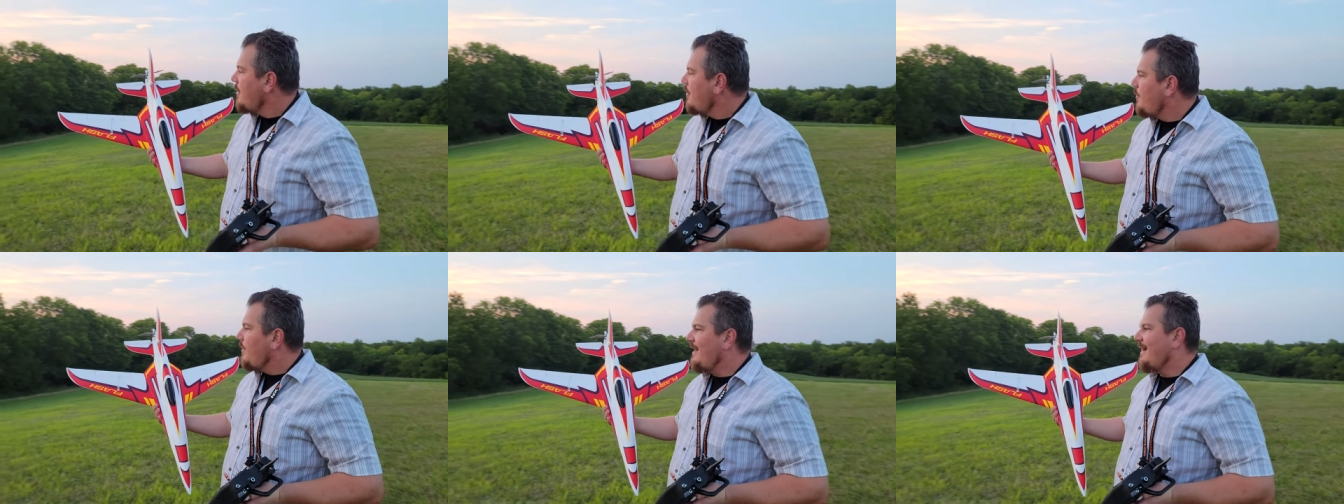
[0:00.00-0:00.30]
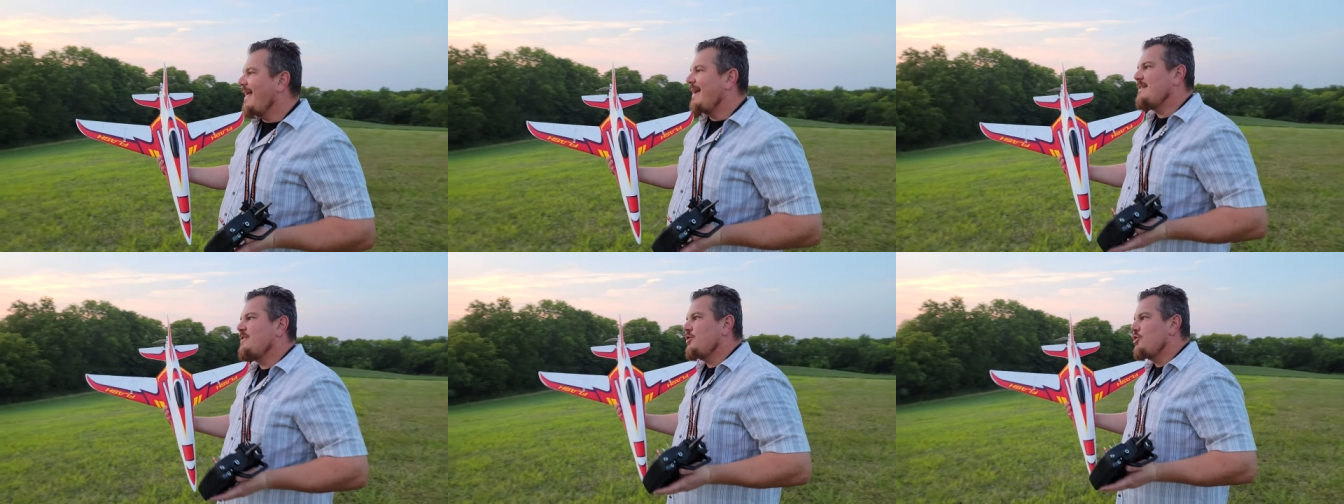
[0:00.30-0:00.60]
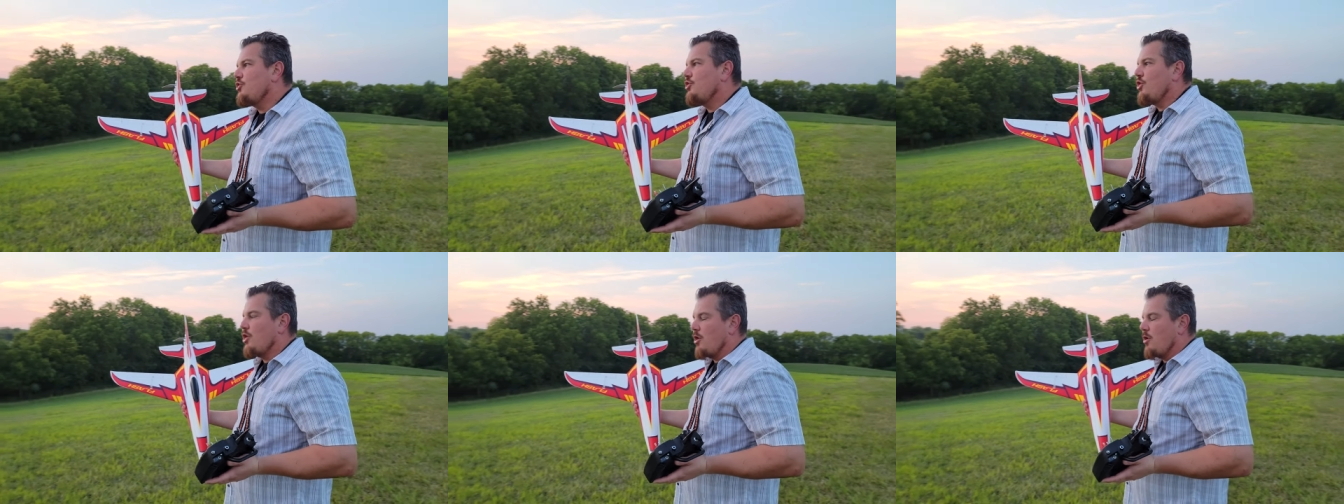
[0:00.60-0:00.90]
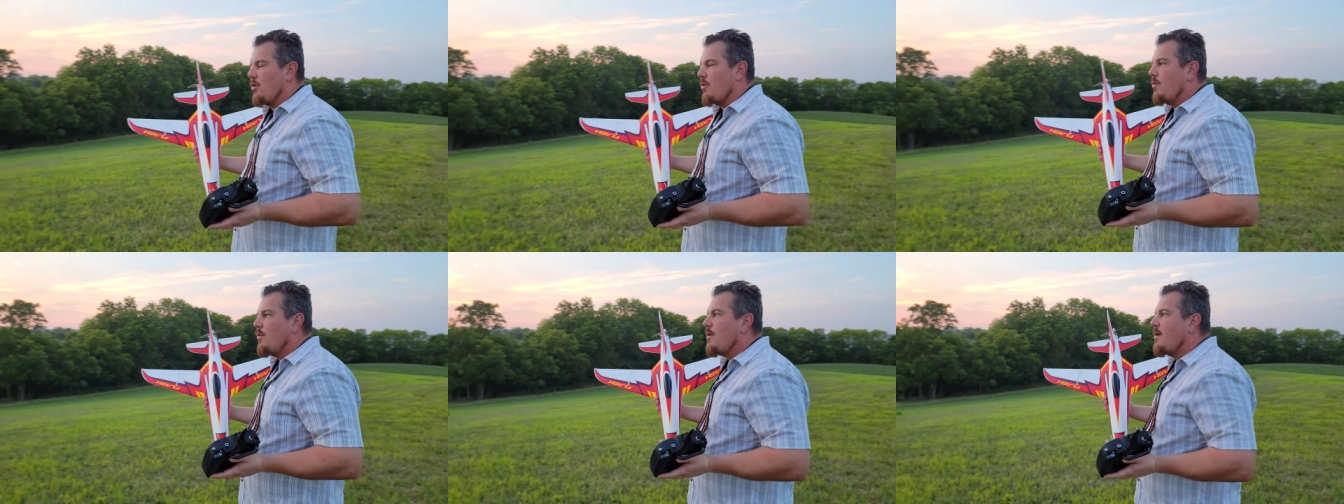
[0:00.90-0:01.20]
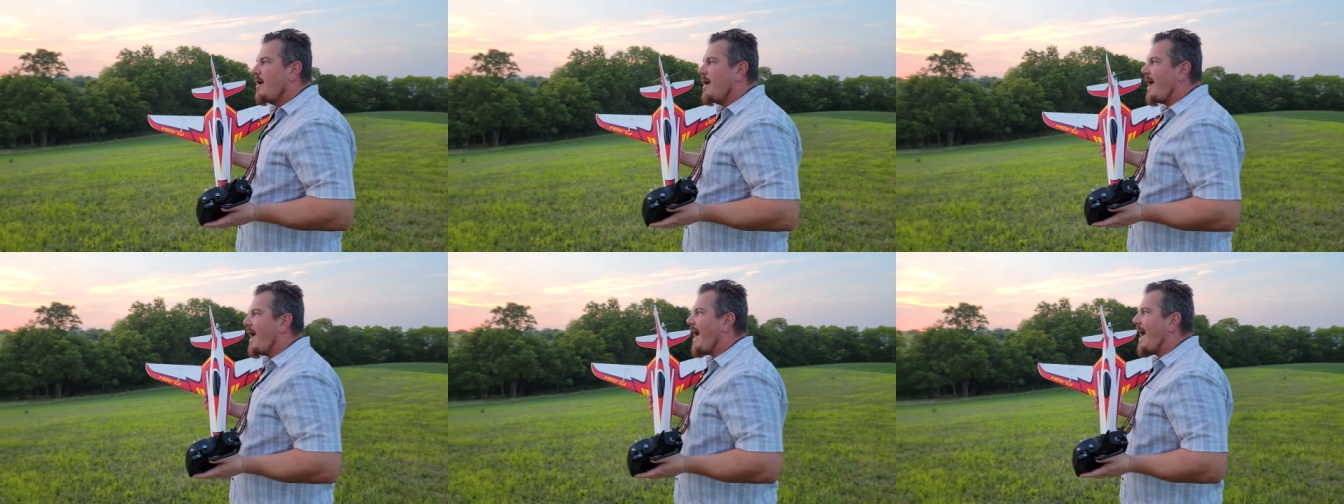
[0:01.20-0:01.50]
we like to show
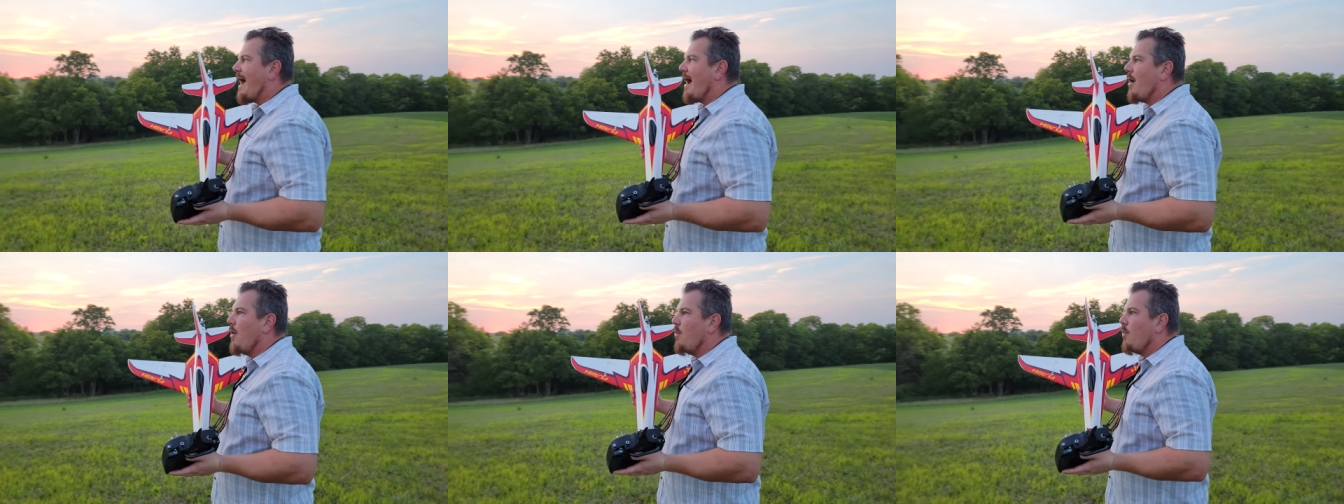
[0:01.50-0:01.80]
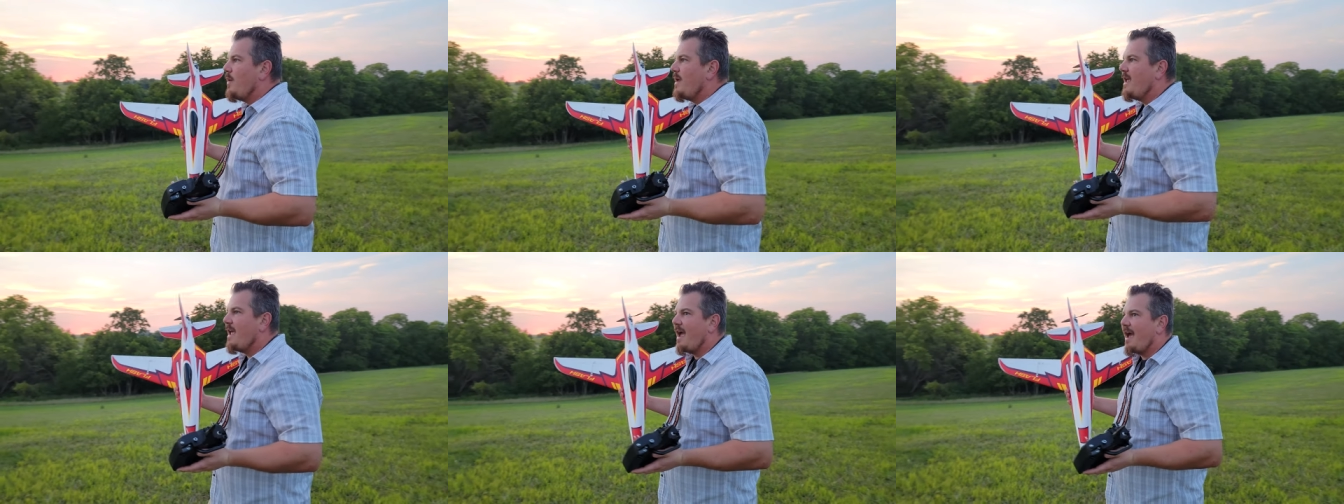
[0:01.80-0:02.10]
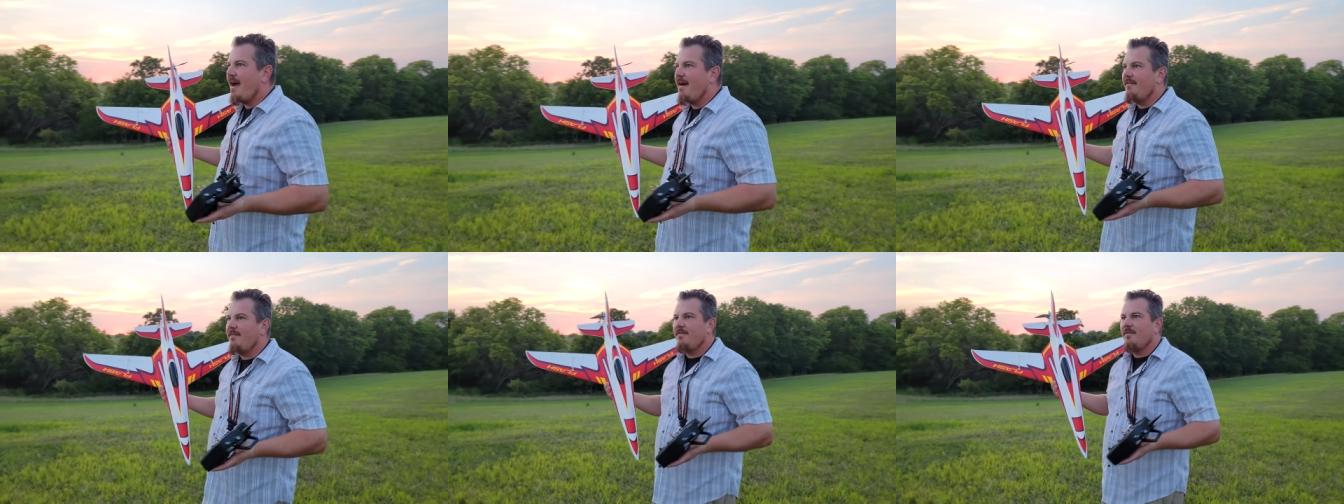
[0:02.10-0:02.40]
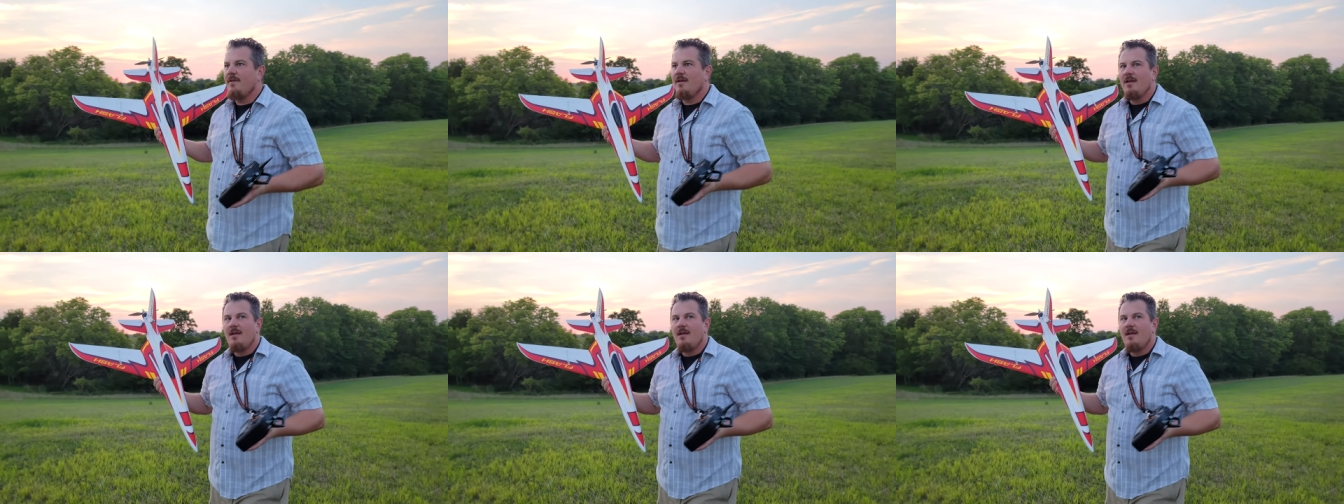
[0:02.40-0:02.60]
how we have